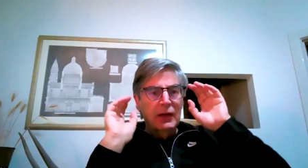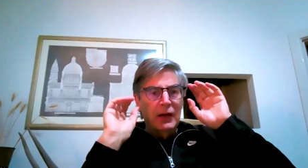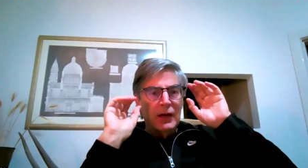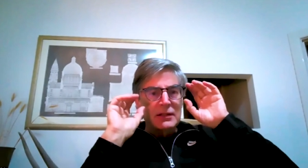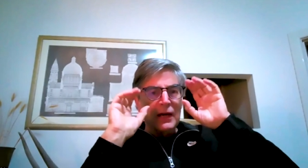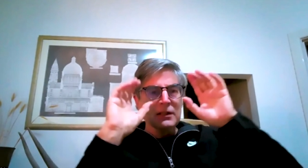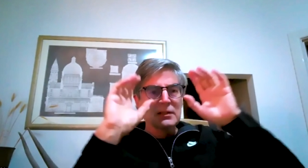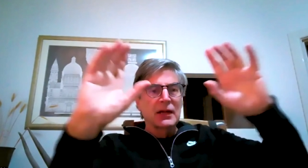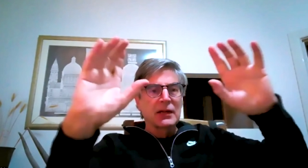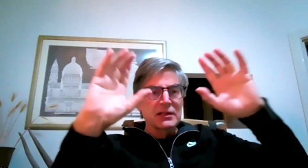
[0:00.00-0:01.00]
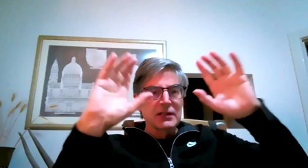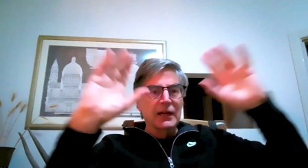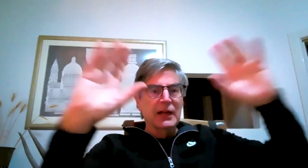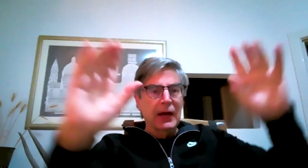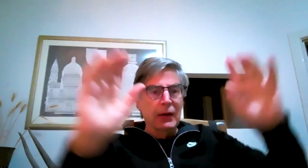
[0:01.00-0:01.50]
It's us understanding
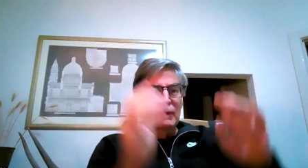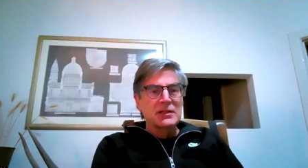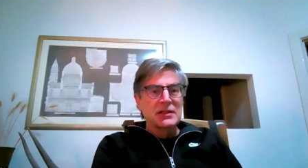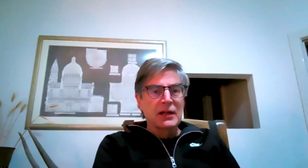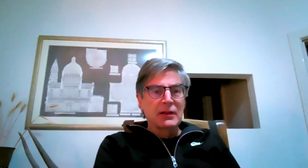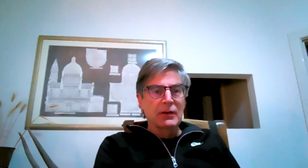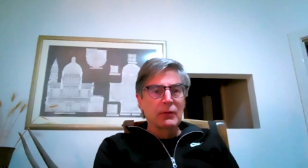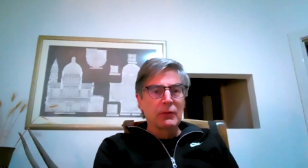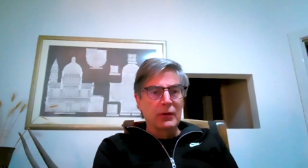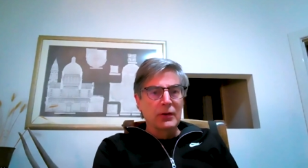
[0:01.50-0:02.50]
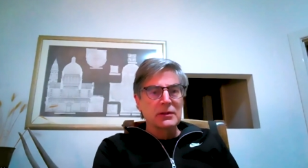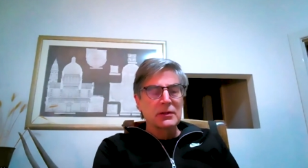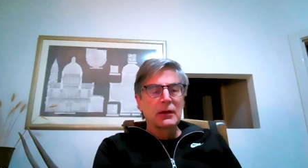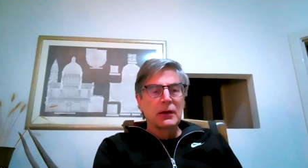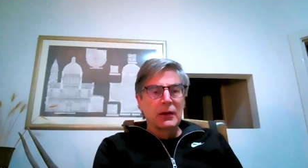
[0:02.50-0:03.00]
how we see the universe.
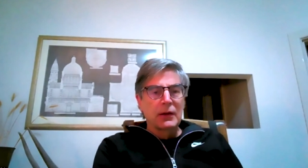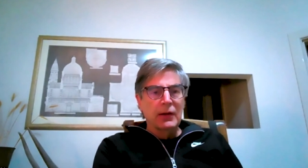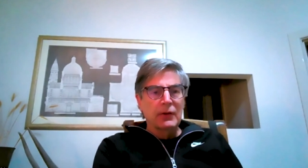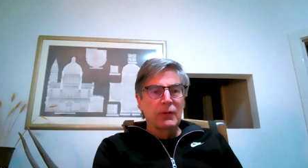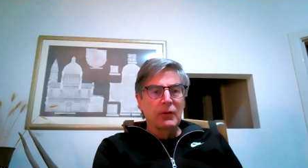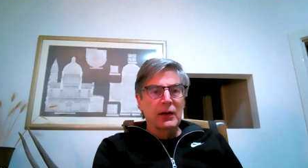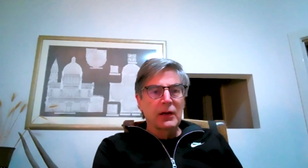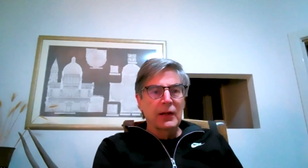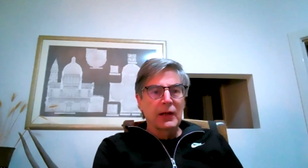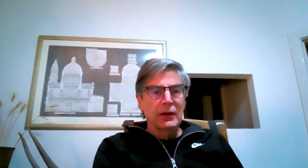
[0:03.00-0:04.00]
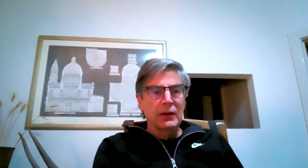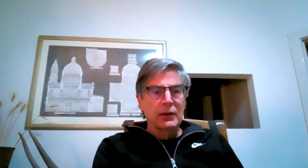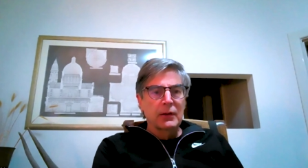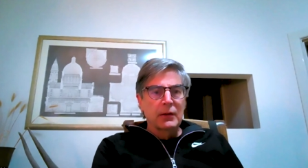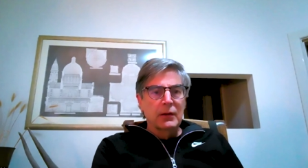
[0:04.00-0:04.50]
That's very clear.
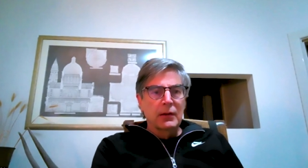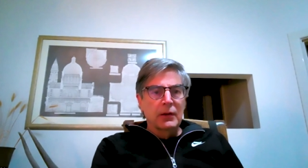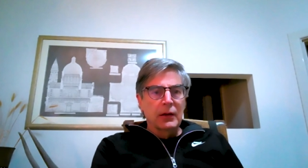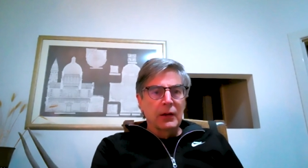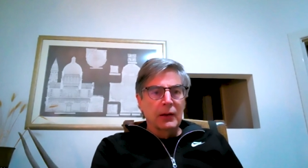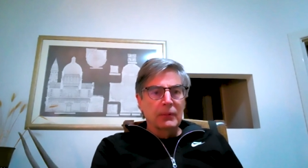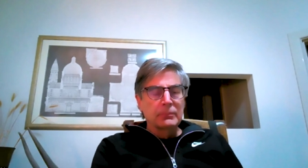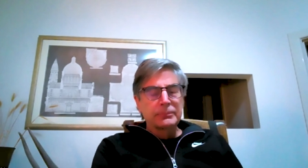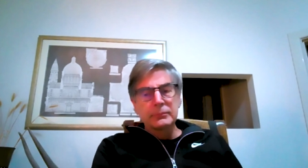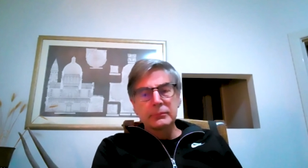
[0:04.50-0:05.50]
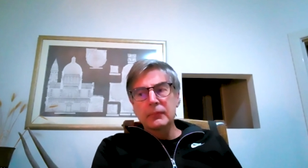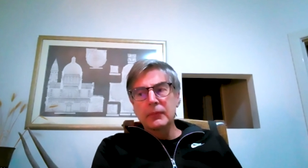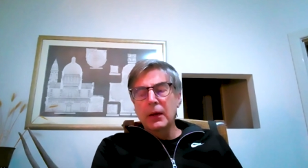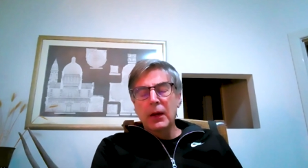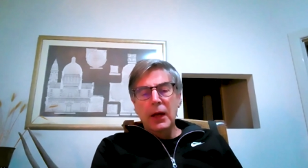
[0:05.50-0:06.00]
Um,
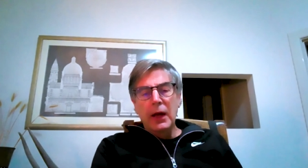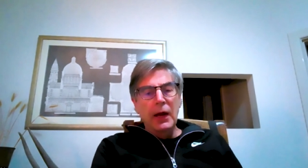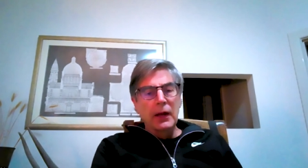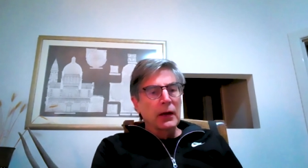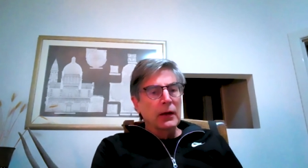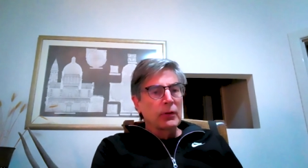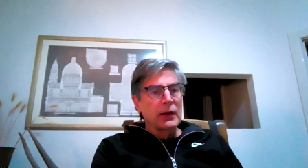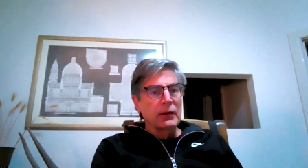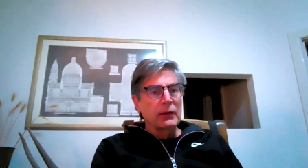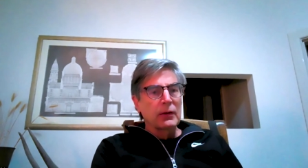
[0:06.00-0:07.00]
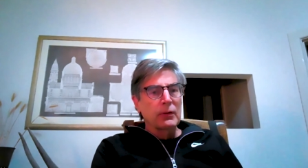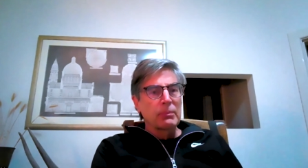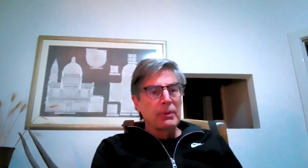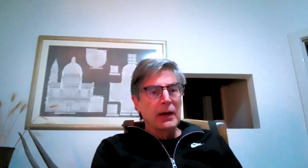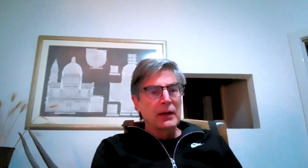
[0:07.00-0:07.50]
and hmm. I agree, there are no
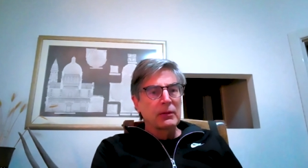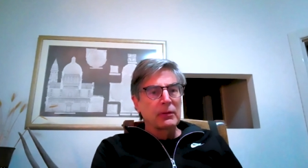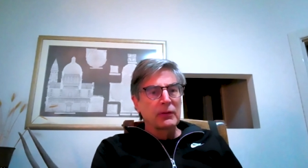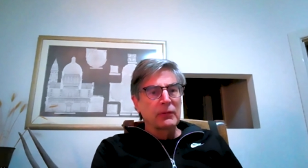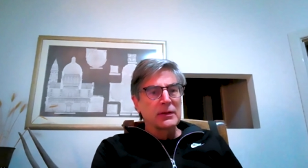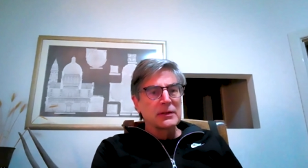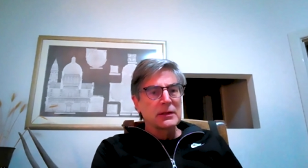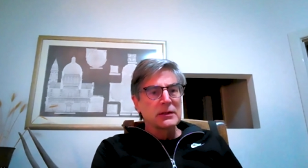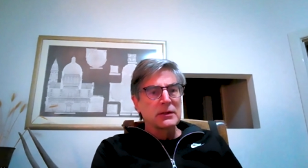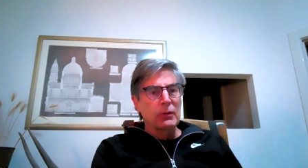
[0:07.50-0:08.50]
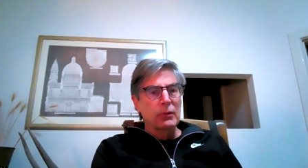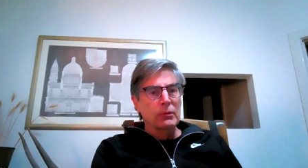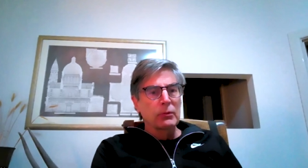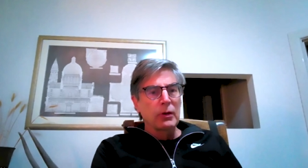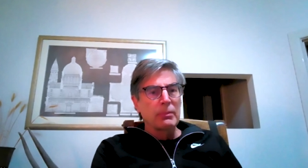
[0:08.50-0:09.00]
particles in physics. They're all
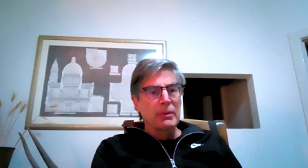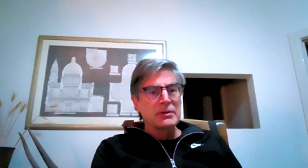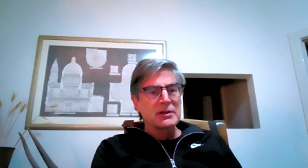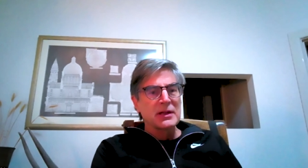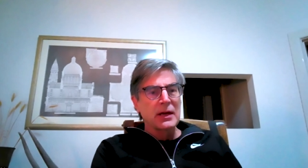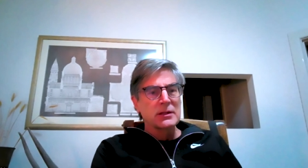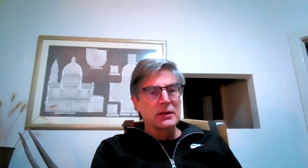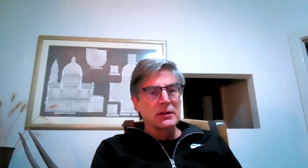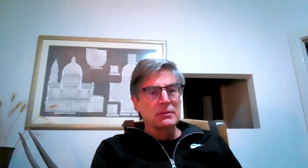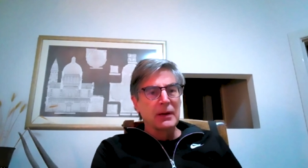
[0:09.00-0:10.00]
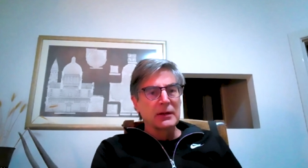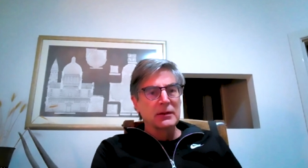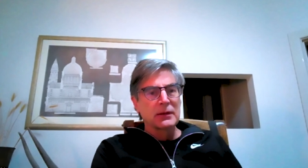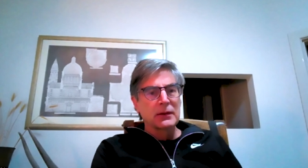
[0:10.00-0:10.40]
group representations, mate.